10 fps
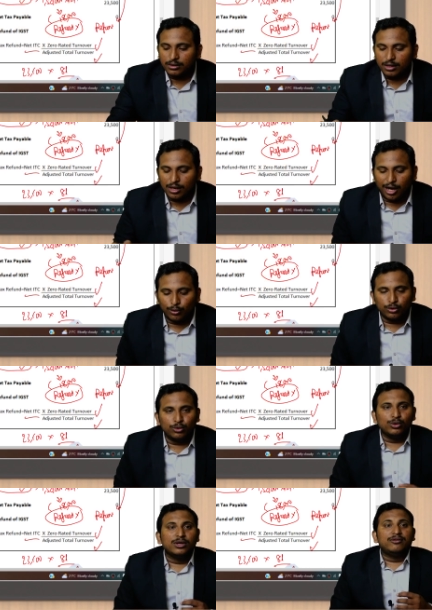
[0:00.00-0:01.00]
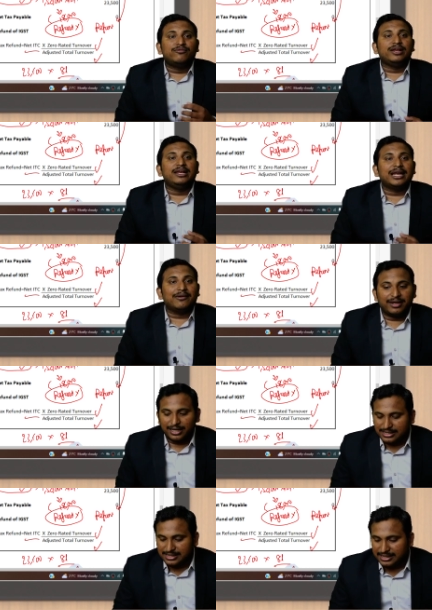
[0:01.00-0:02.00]
how to fill in our
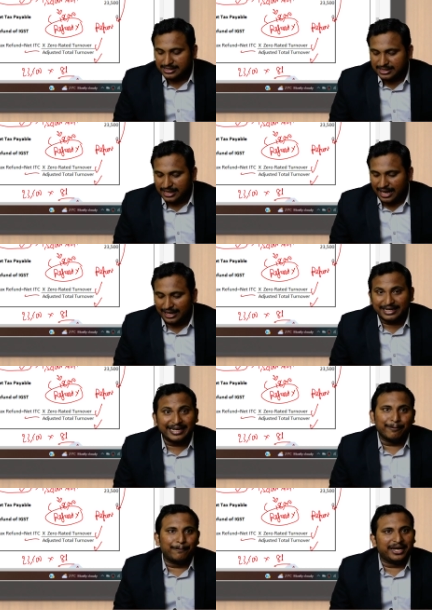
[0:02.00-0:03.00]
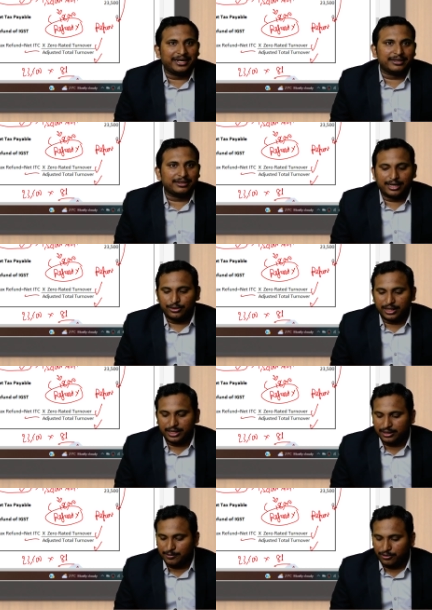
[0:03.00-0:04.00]
GSTR template. Are you getting
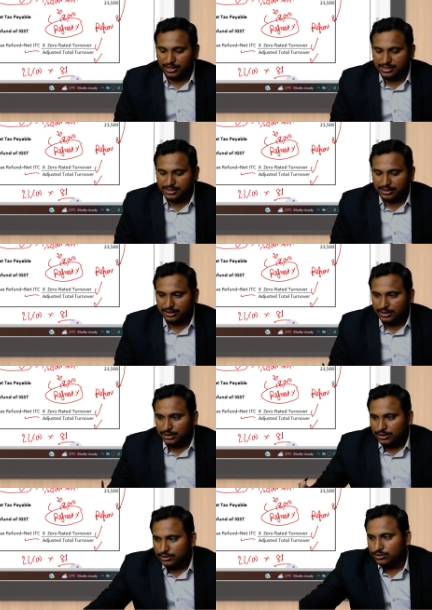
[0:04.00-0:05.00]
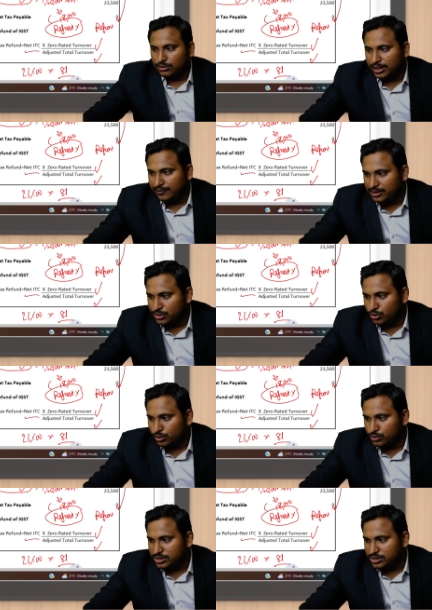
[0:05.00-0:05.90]
the point, sir? So I will show you some